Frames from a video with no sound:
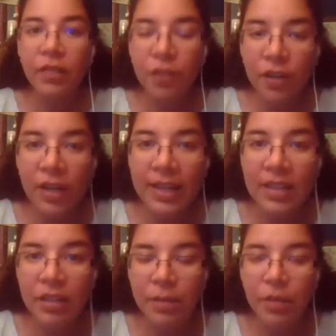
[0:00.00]
fertilize,
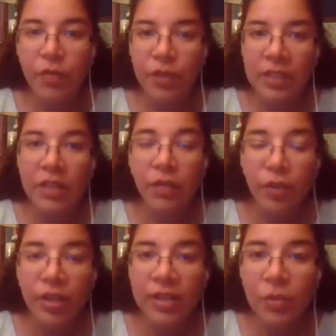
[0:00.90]
the sperm potentially
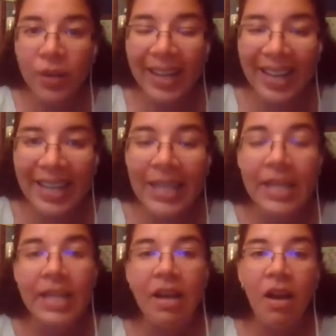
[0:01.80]
fertilize one egg
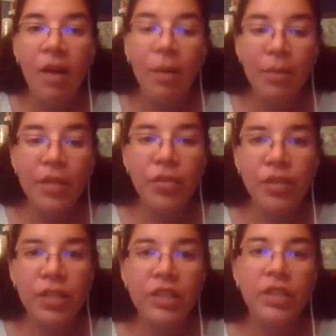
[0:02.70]
on a petri
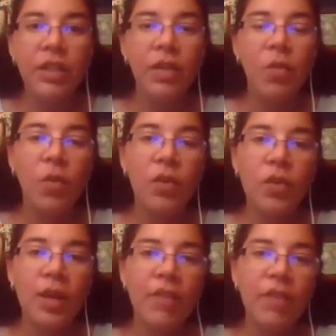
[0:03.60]
dish. Once
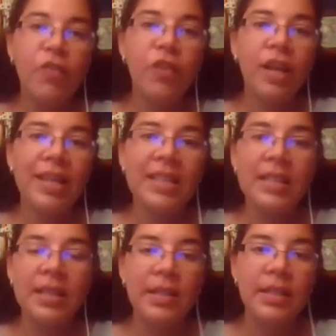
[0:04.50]
you have the
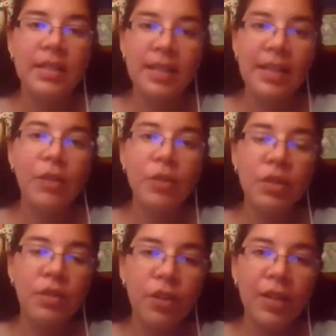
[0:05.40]
fertilized
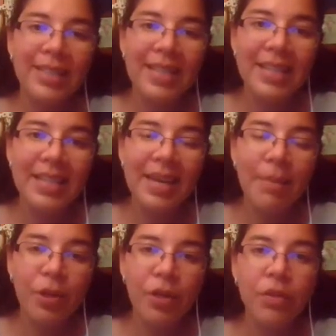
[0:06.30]
zygotes, the fertilized eggs, the
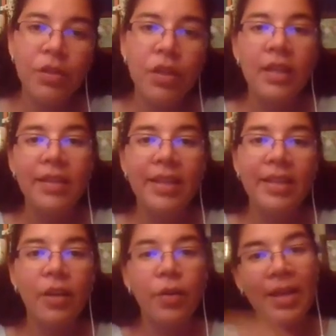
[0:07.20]
embryos,
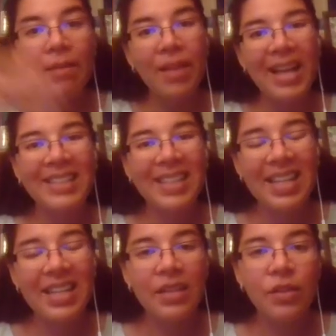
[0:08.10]
then they're implanted
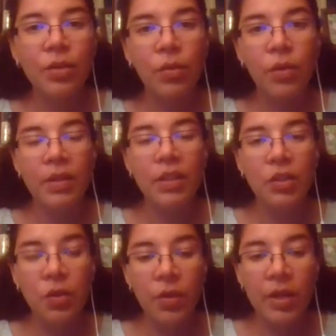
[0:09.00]
into a
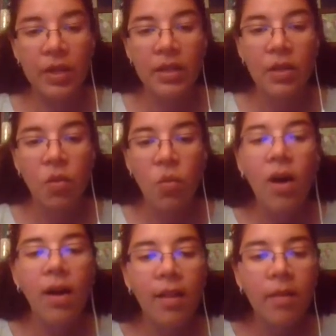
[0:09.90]
woman's uterine
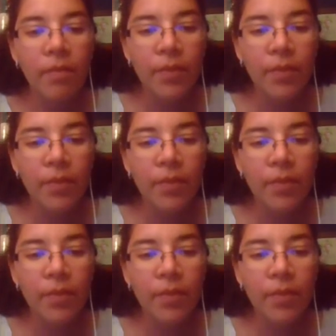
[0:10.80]
wall.